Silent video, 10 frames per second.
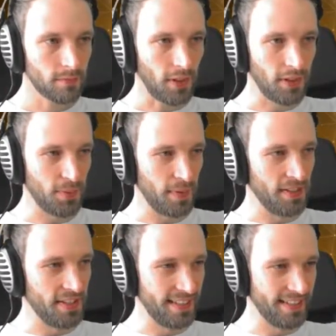That's
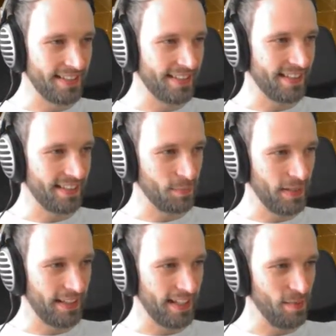weird, it's still
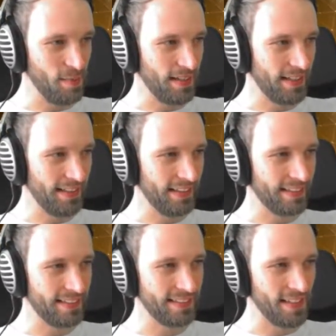picking up my
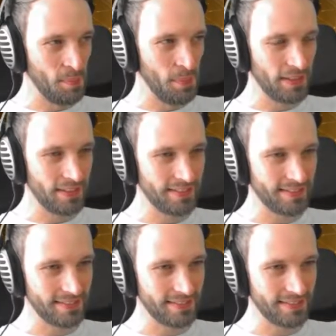input.